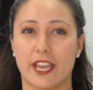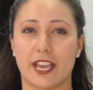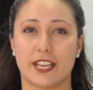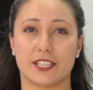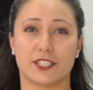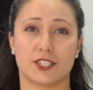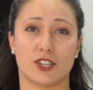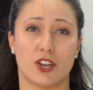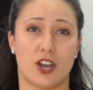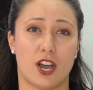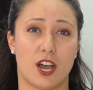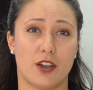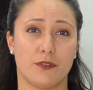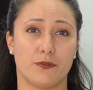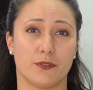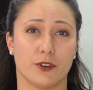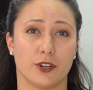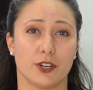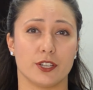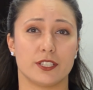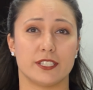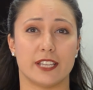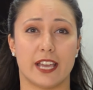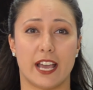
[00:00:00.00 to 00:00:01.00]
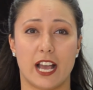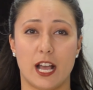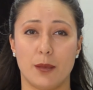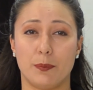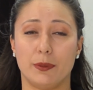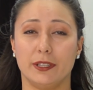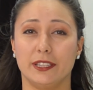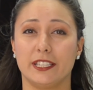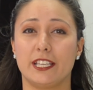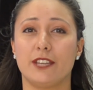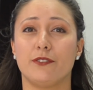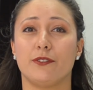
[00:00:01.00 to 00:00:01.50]
has to offer to help
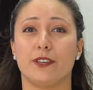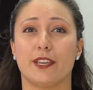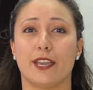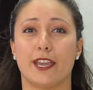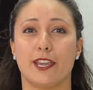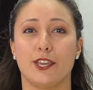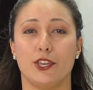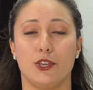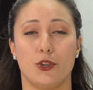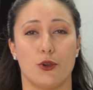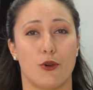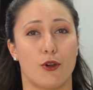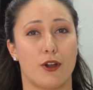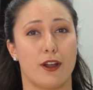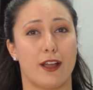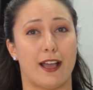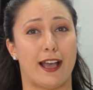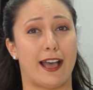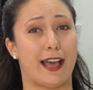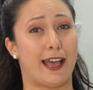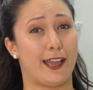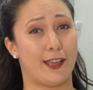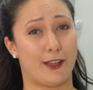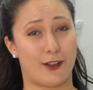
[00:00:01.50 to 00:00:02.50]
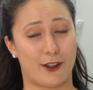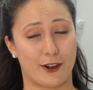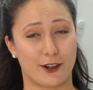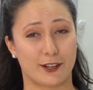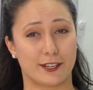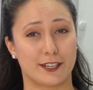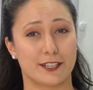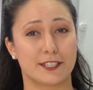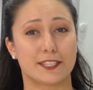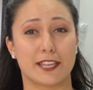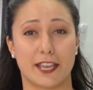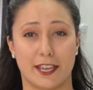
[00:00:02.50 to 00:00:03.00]
alleviate your high
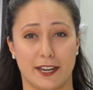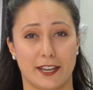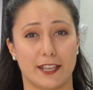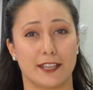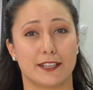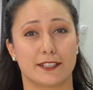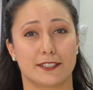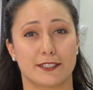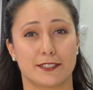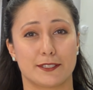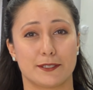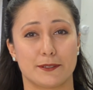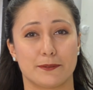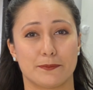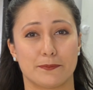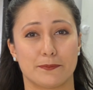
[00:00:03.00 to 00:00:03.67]
hardness headaches.